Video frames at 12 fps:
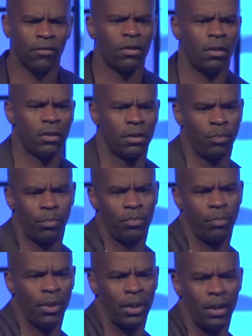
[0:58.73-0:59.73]
I'd love to talk to this
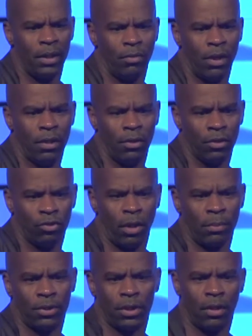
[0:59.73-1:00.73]
pretty lady right here in the
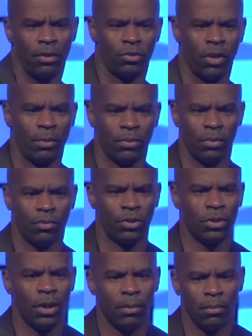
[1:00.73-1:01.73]
stripes. She got on stripes.
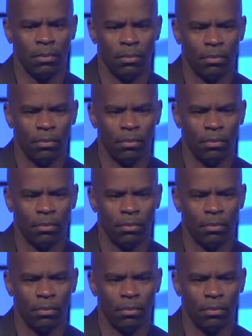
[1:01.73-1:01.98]
What's your name?